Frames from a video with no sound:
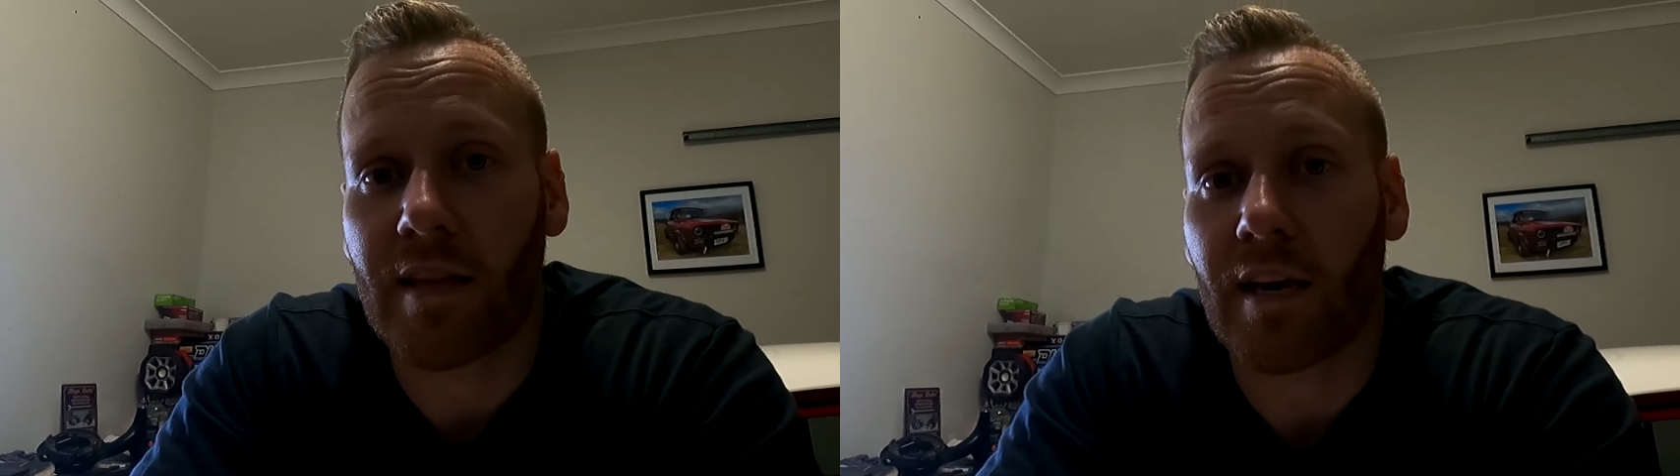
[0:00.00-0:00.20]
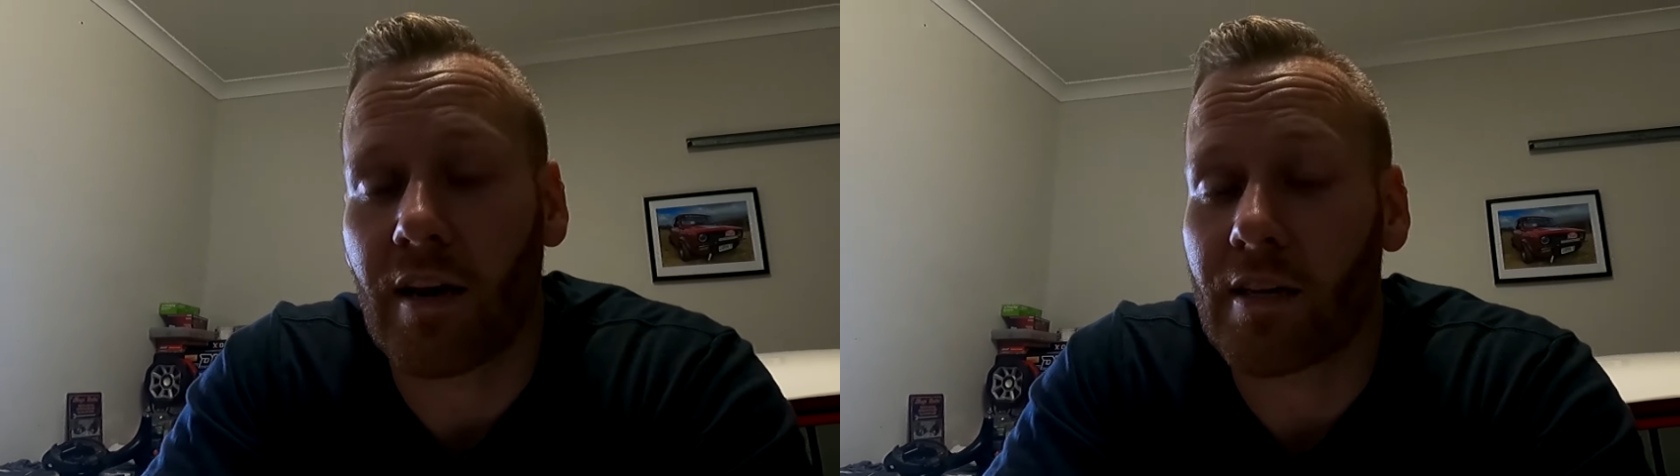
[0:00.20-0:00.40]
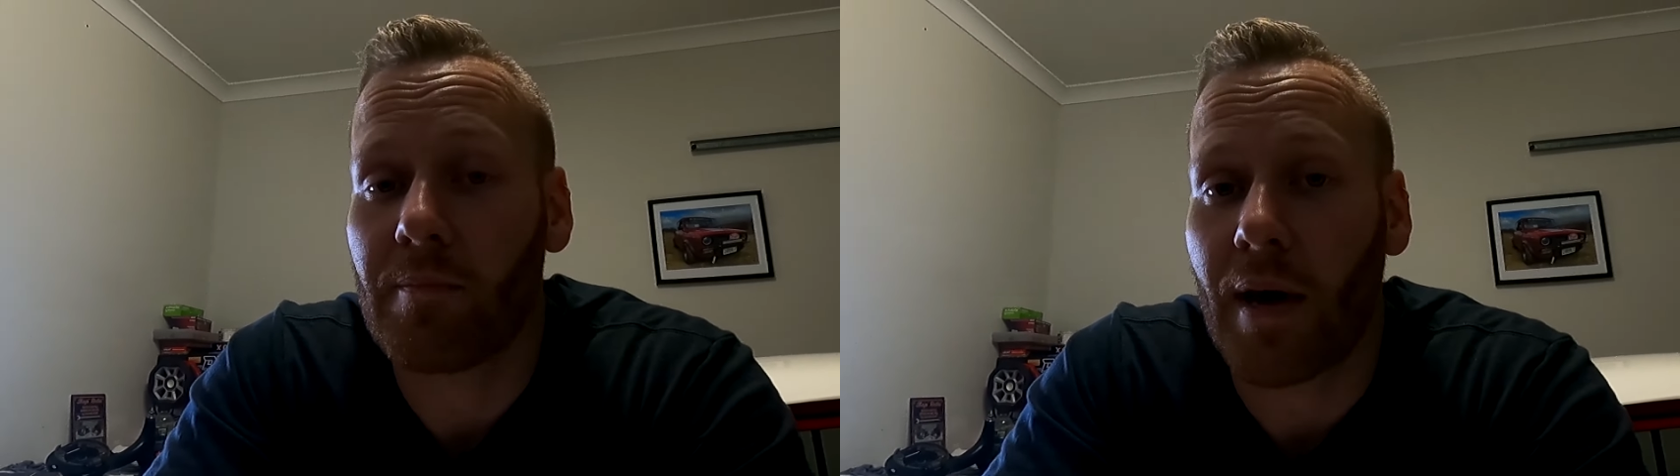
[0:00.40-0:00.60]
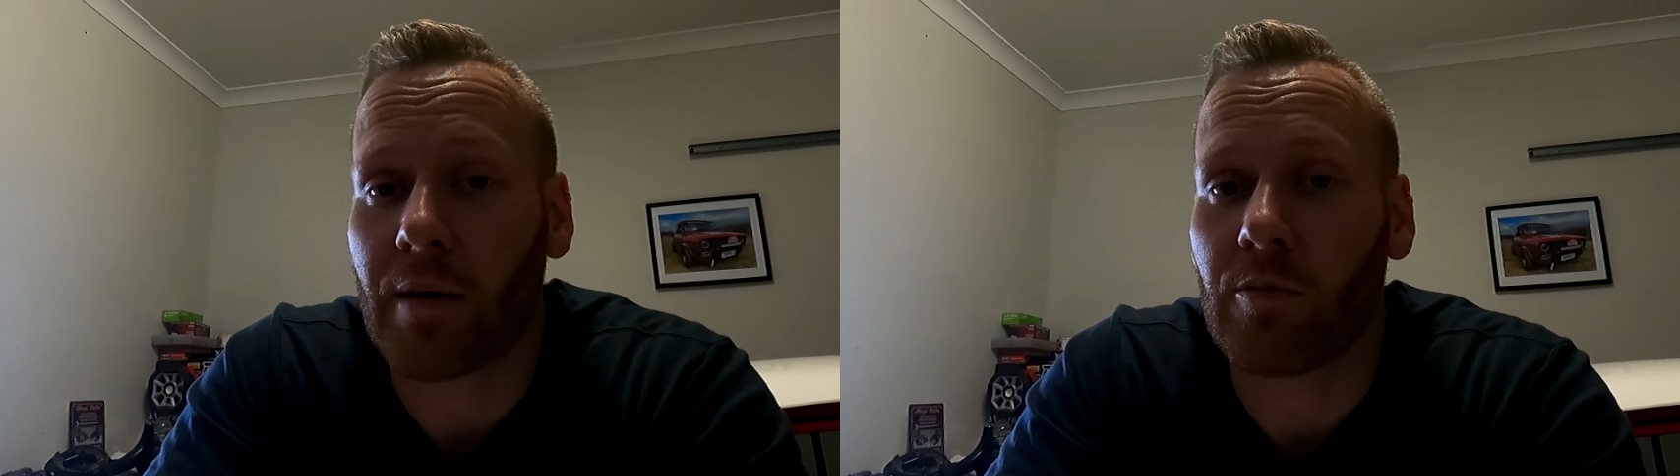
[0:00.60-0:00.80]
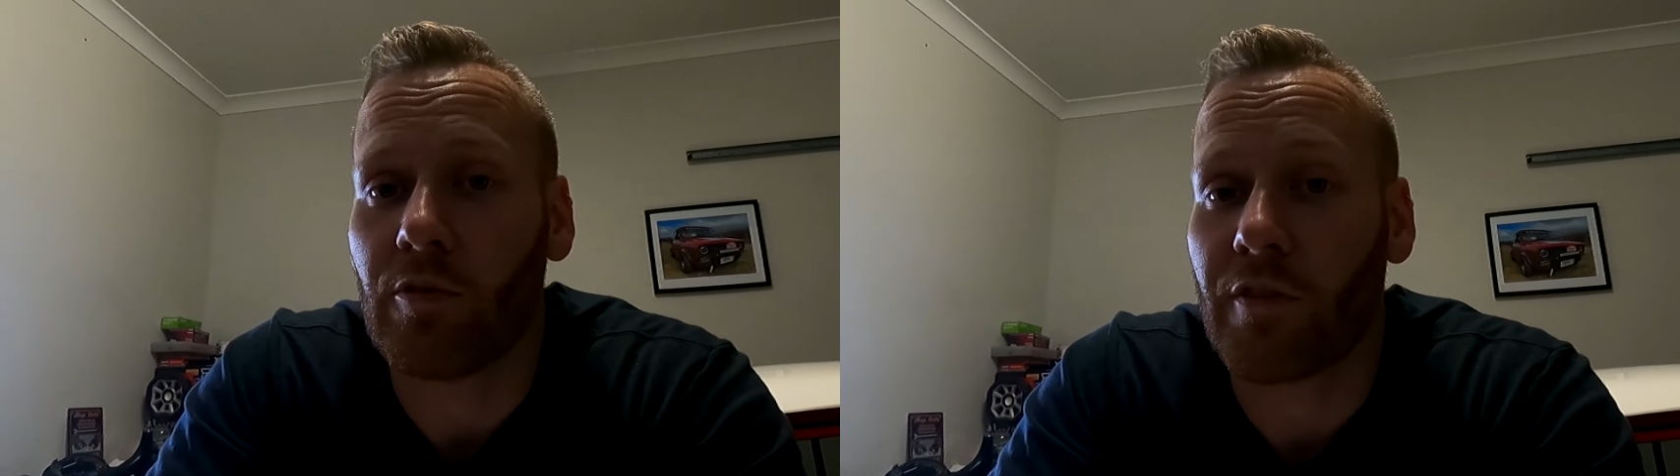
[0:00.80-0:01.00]
that are
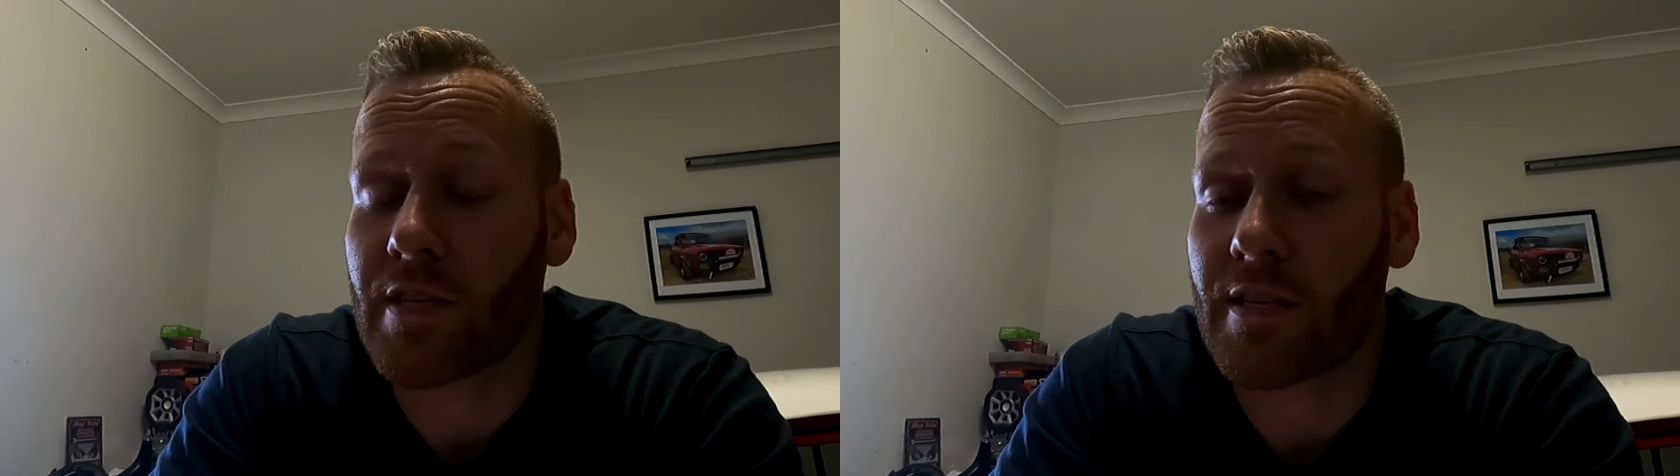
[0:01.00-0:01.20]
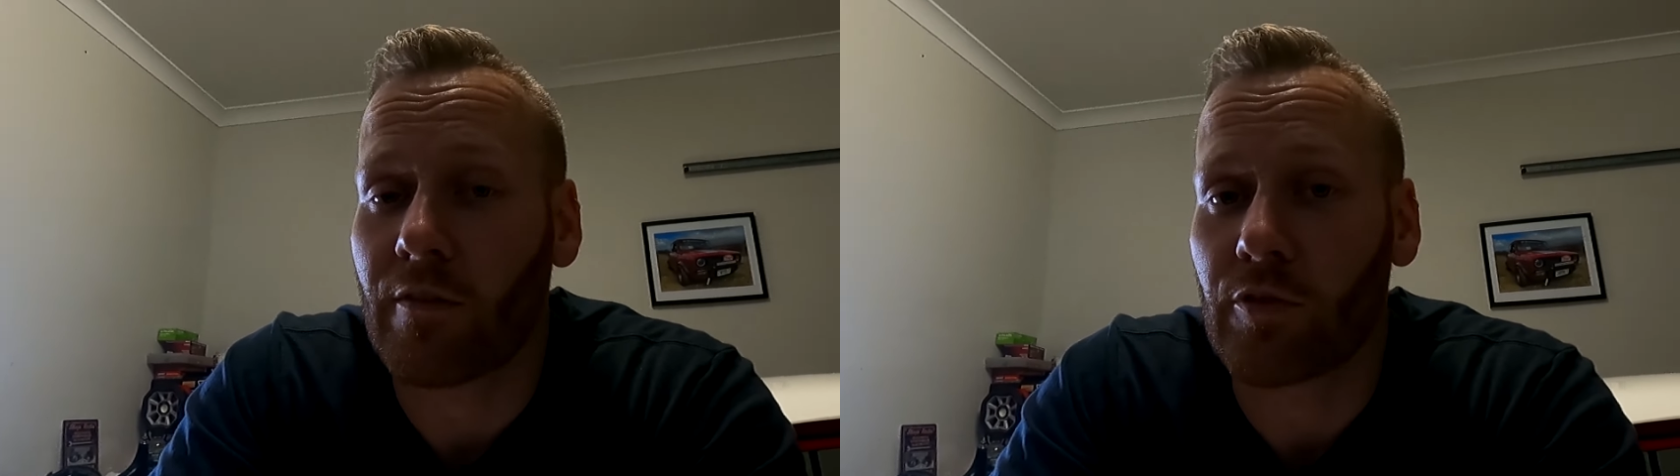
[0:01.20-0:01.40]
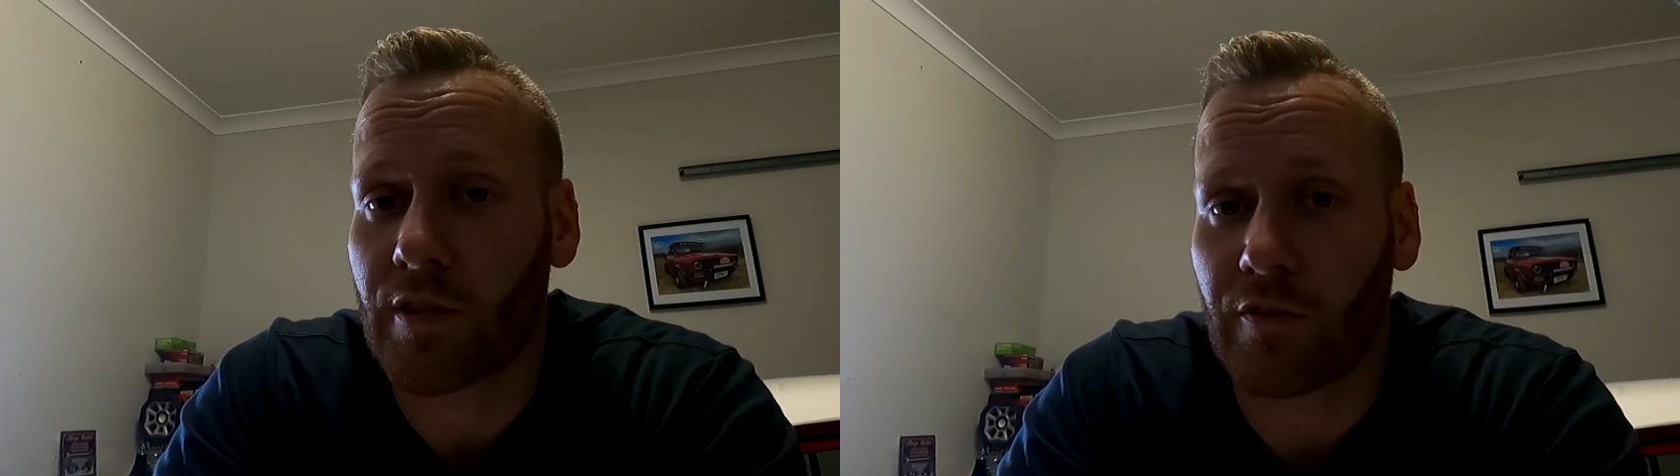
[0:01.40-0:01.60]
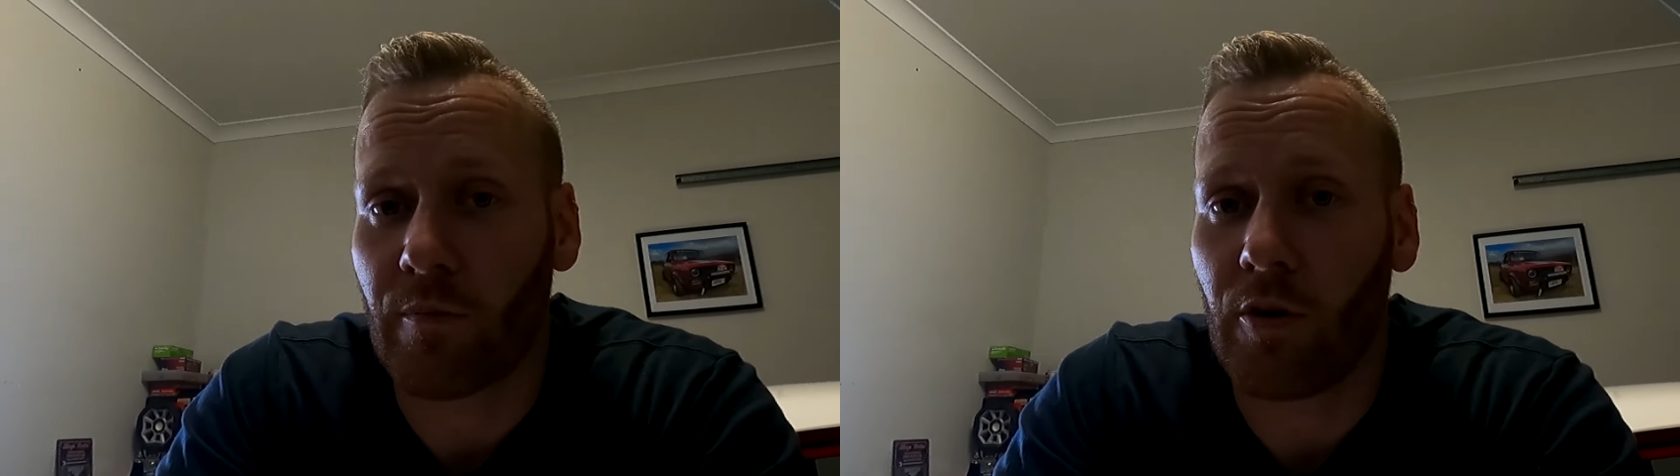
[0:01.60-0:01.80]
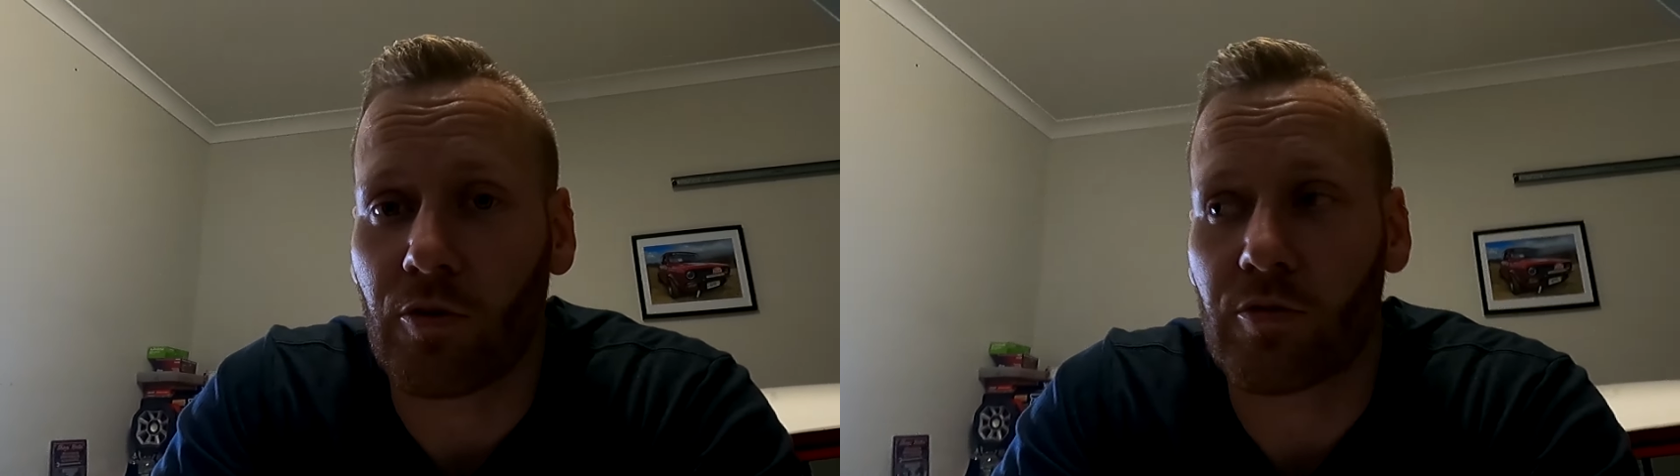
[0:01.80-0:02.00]
compatible for several
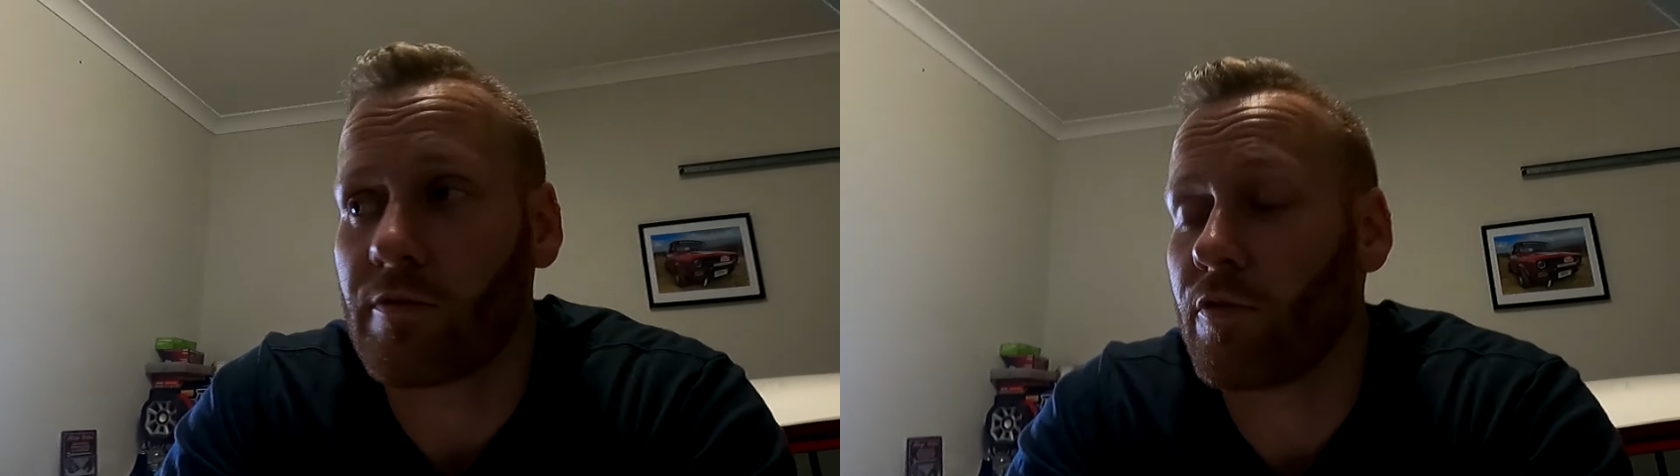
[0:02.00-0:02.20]
different models.